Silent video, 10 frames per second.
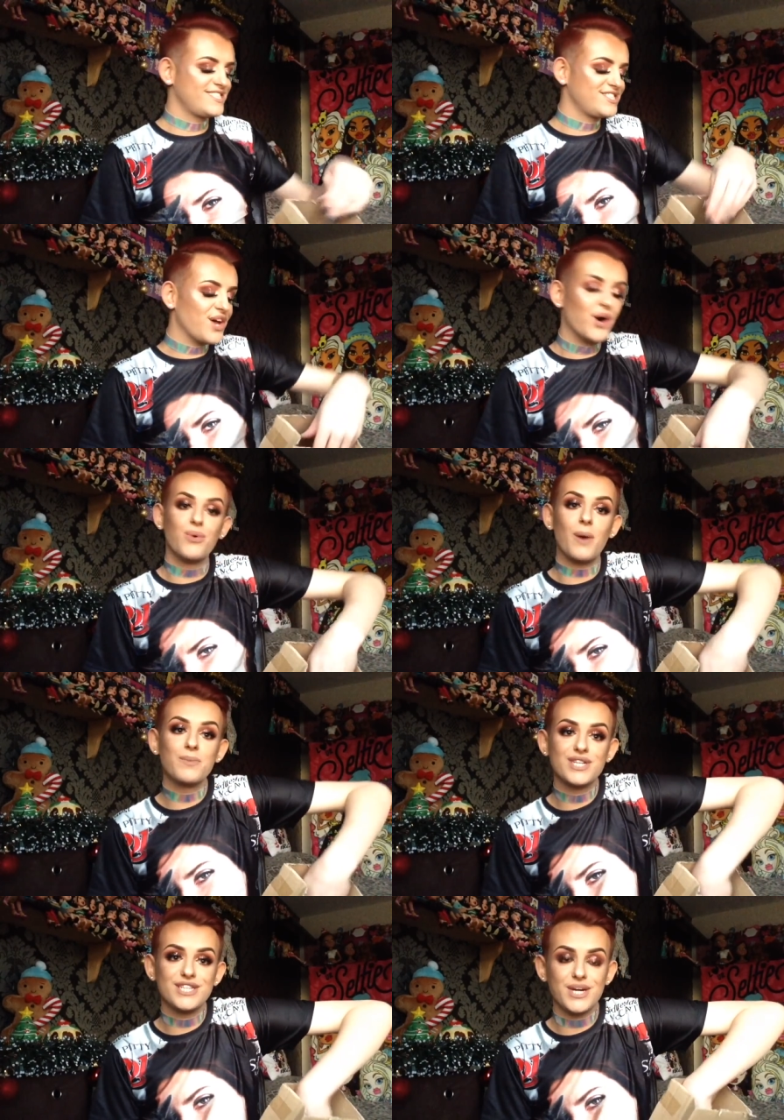So, what
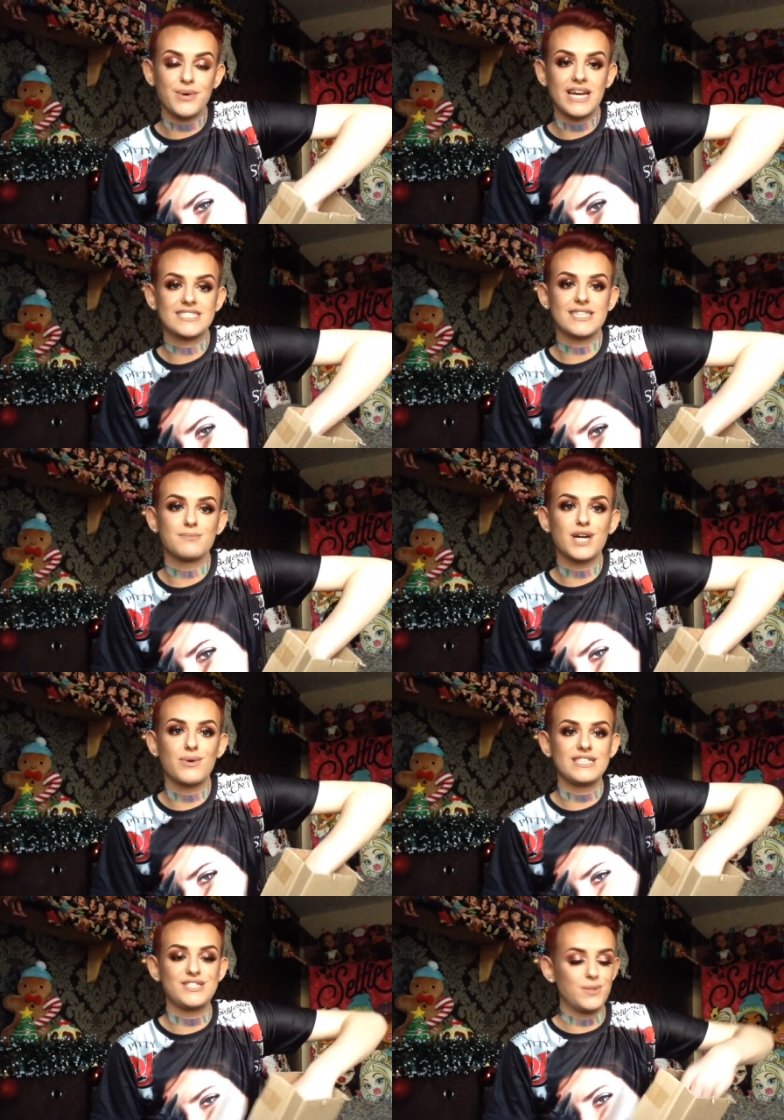I'm going to do is, I'm
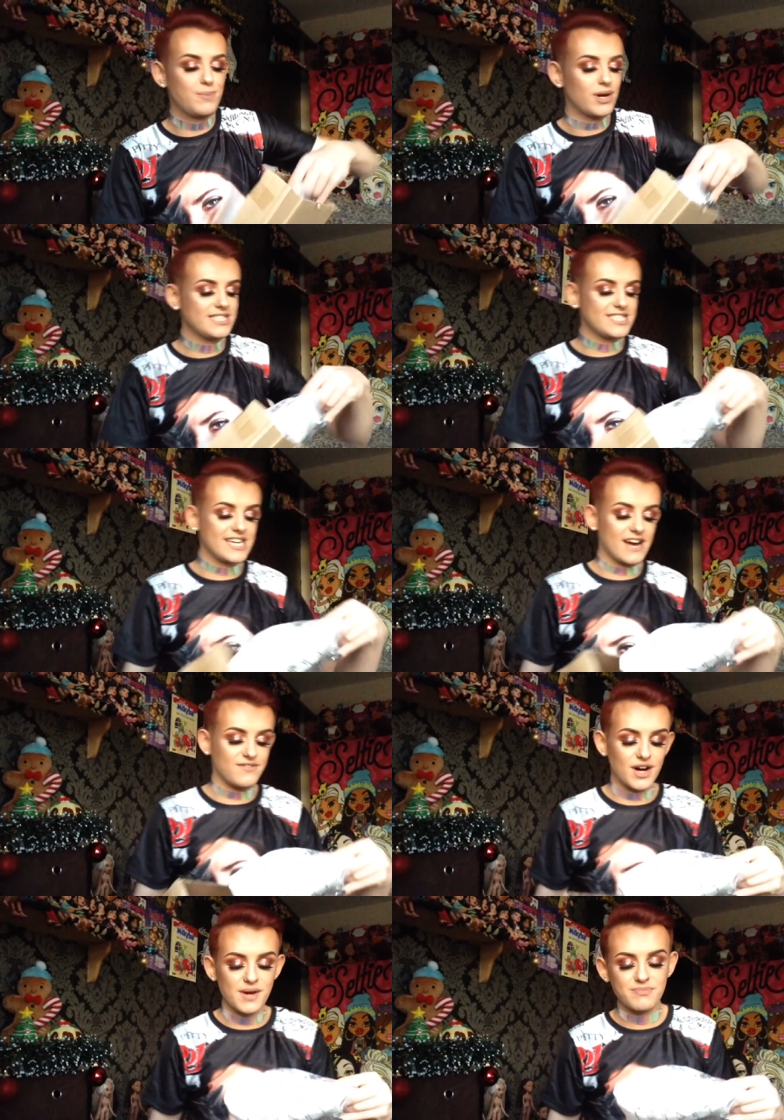going to put it
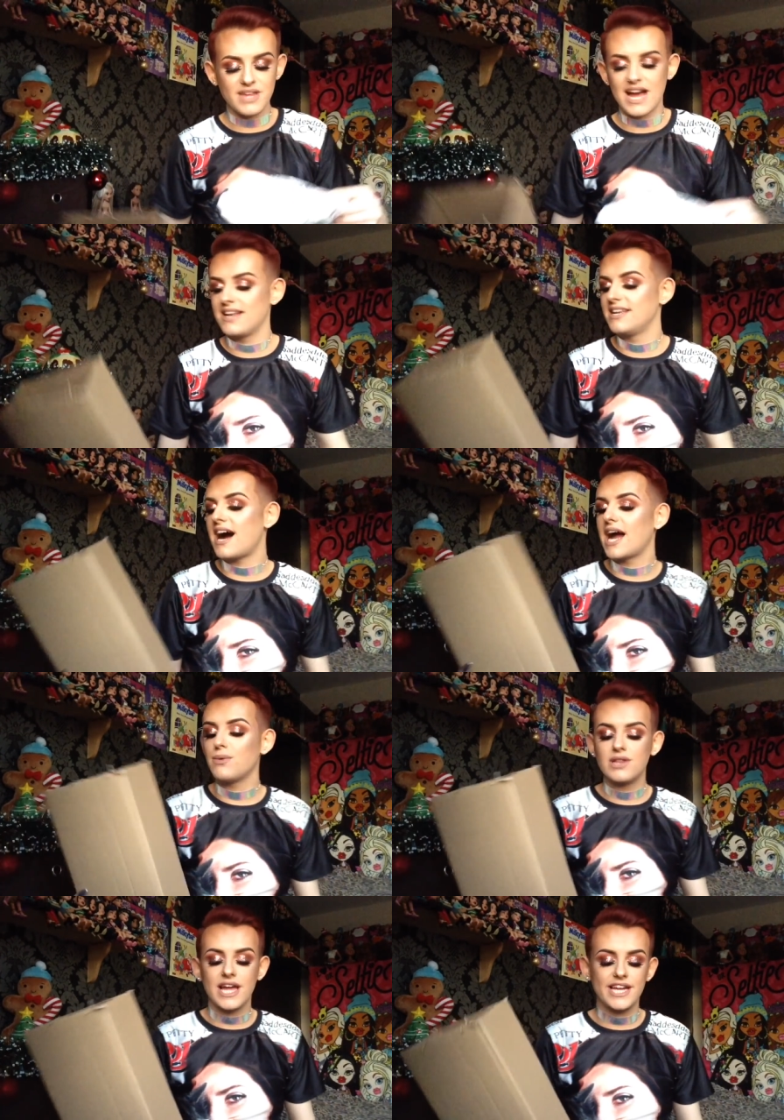together, and I
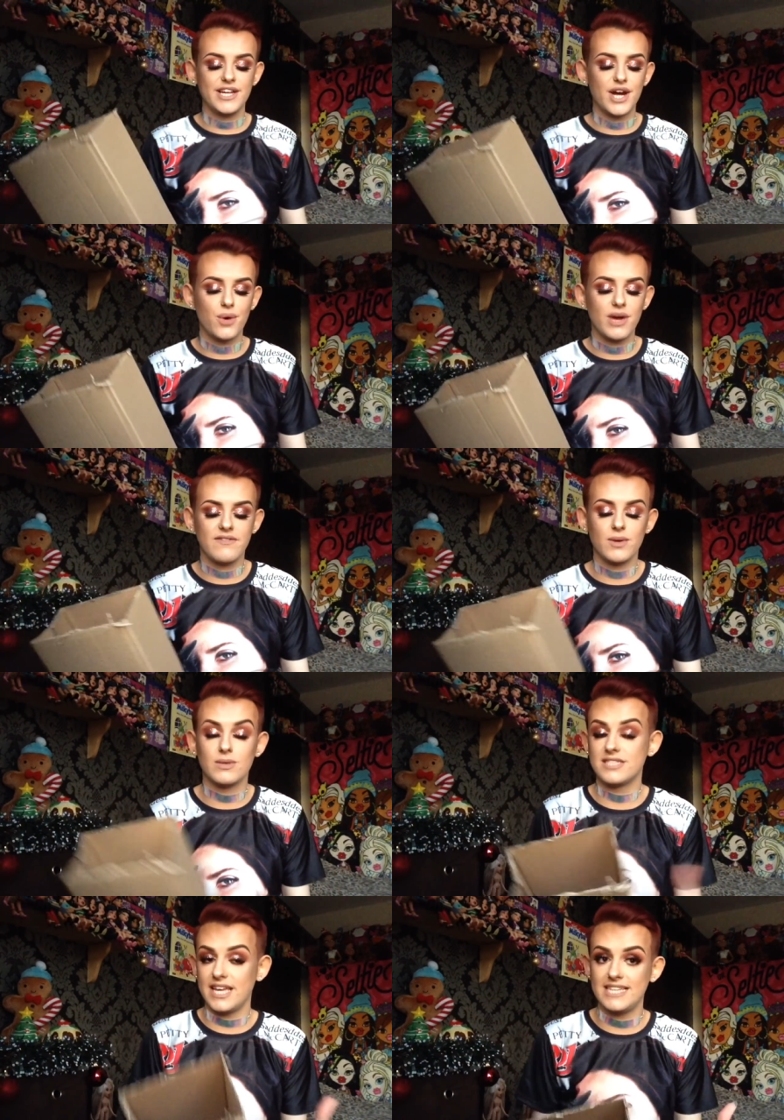will let you know if it
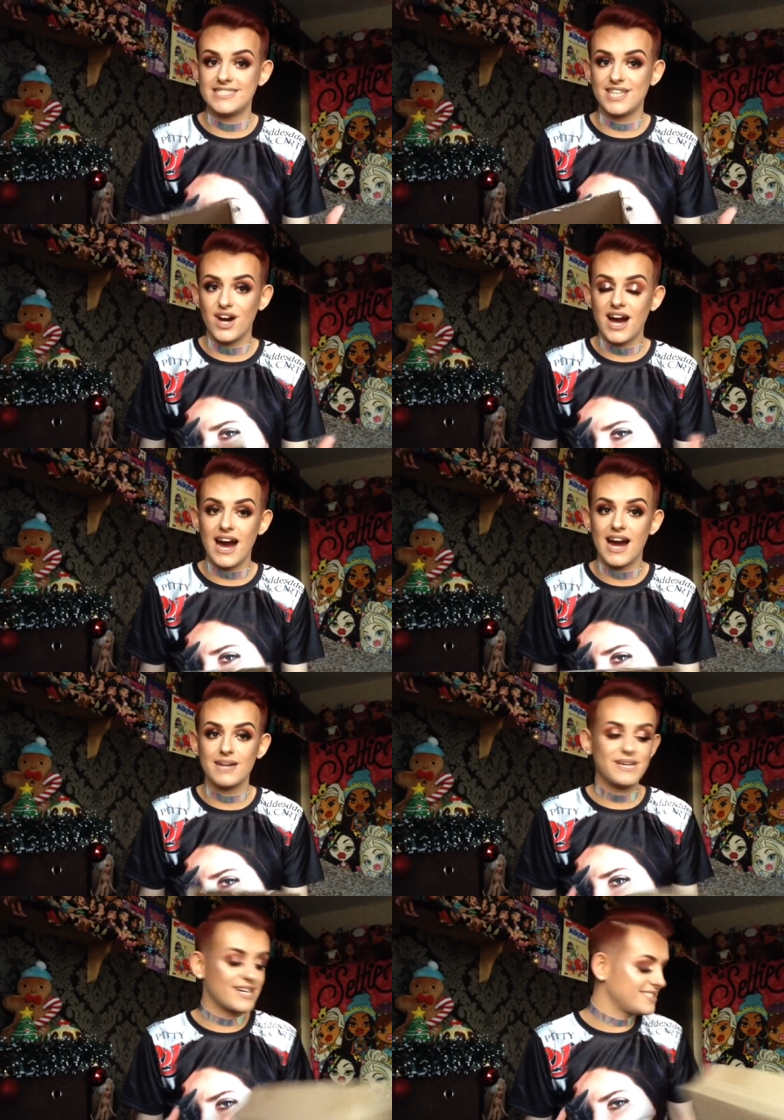was easy or
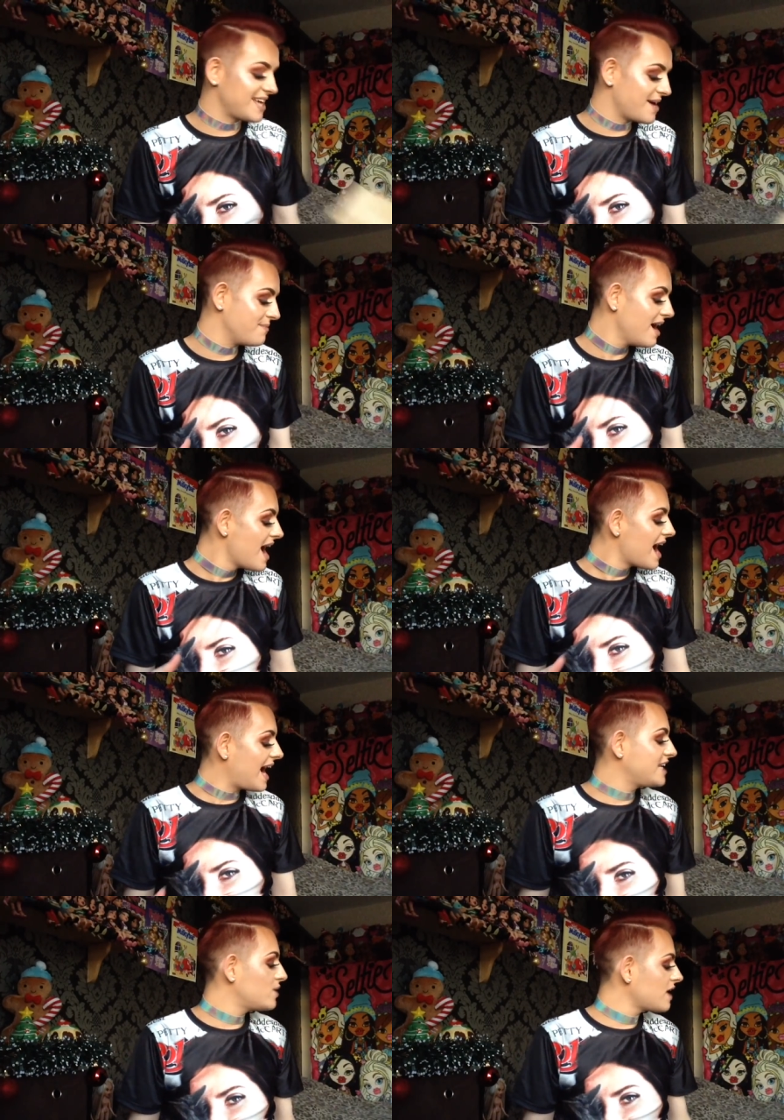hard, because um,
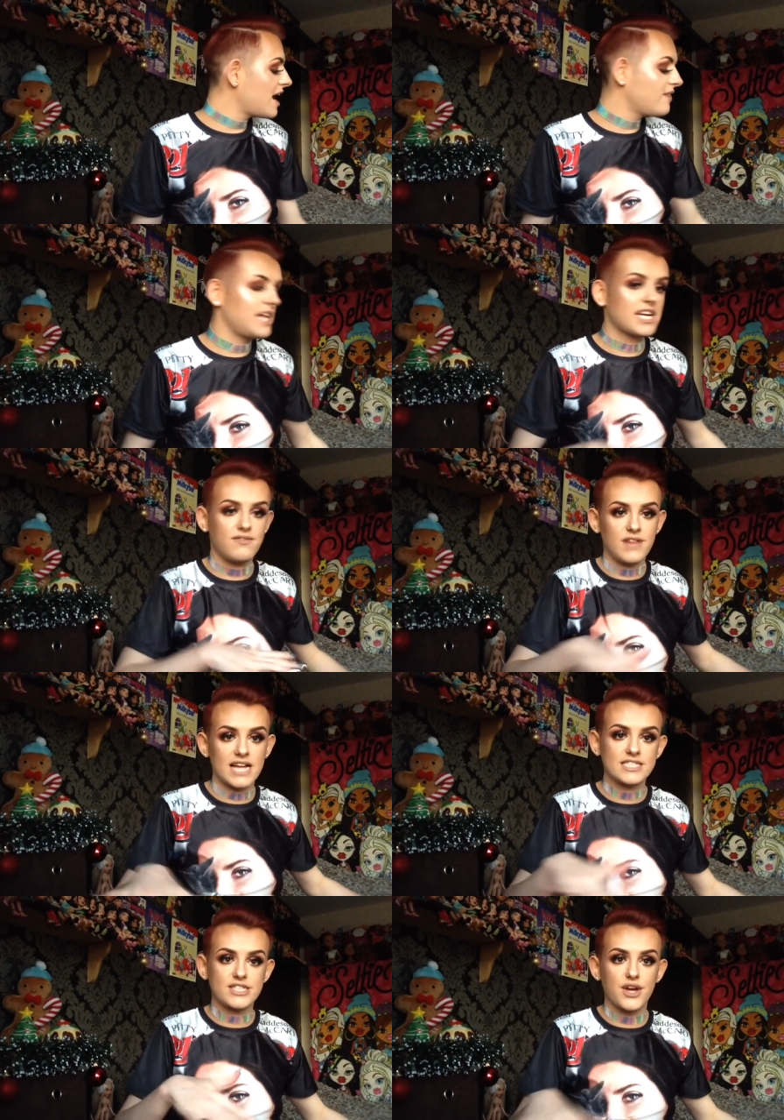I don't have, like, a
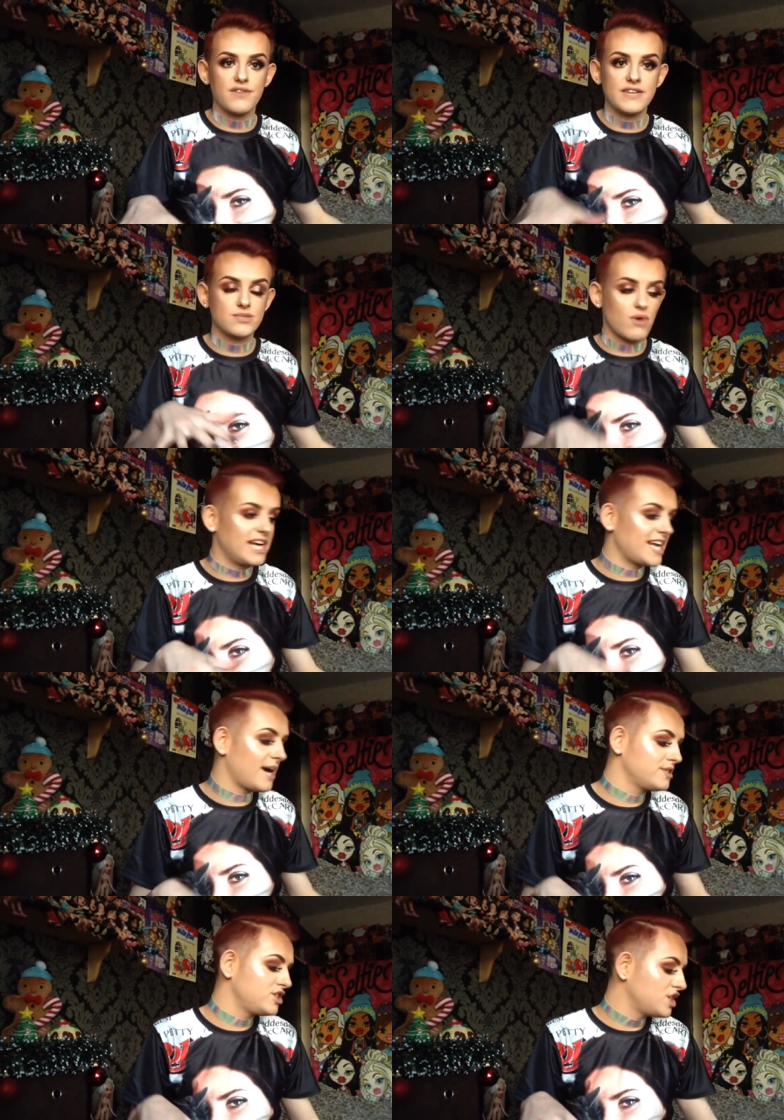flat surface right
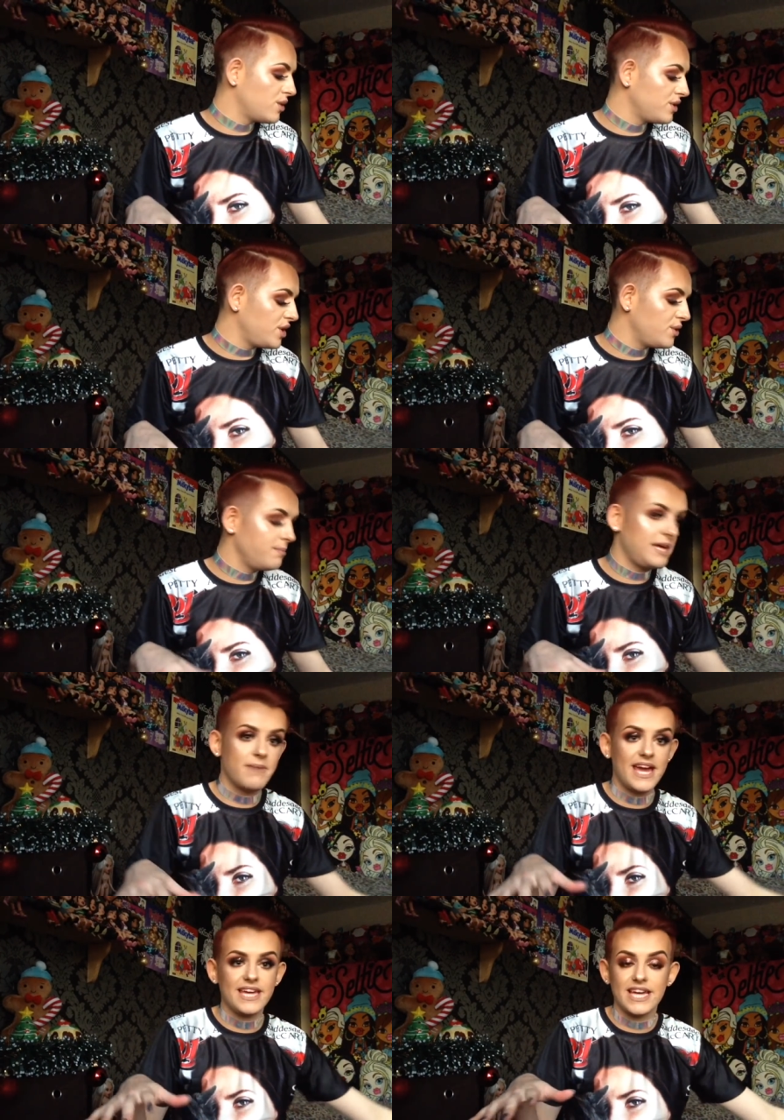now to show you me
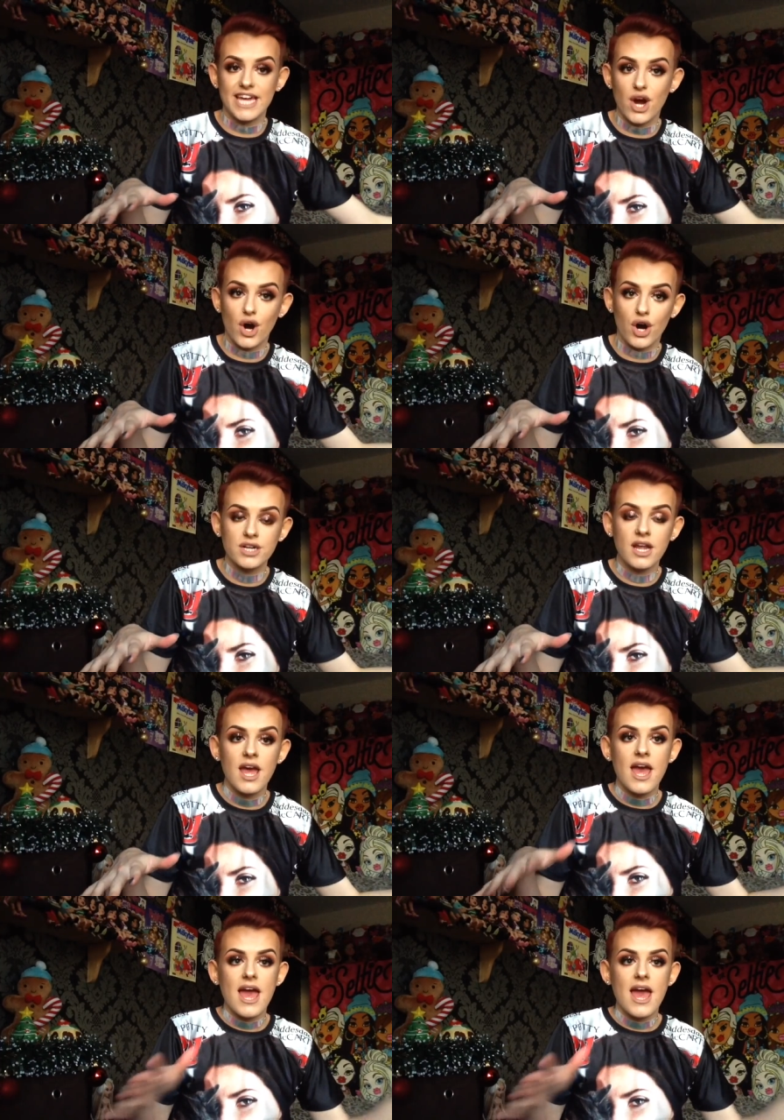making it on,